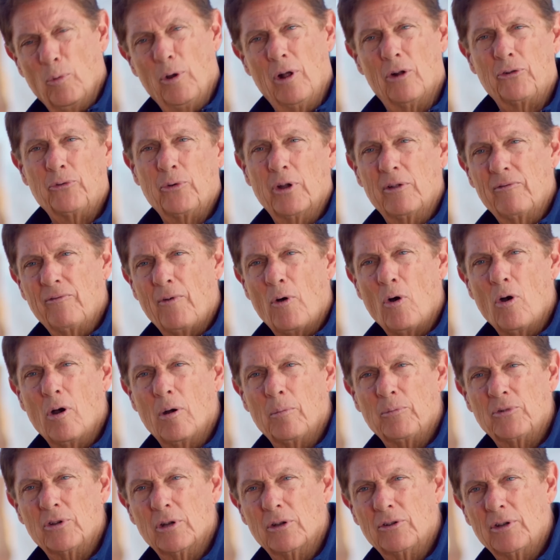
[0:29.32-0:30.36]
Realtree
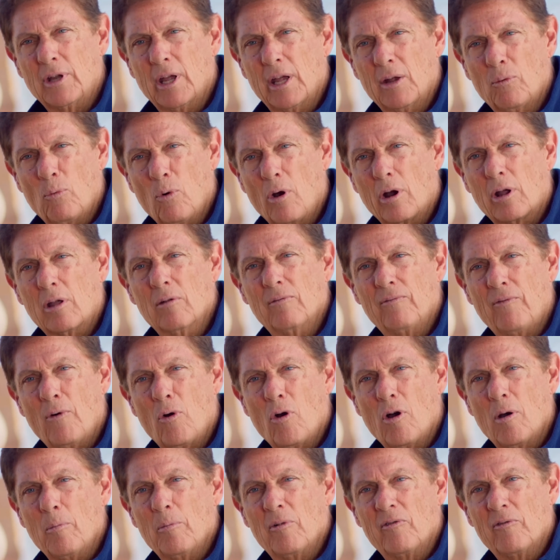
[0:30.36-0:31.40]
Farms is a working
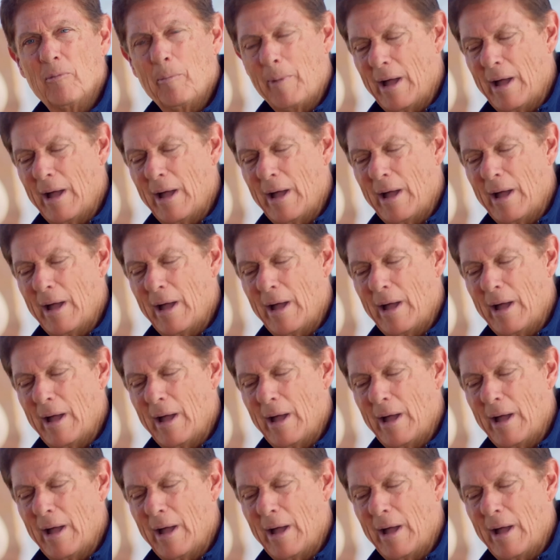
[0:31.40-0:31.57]
farm of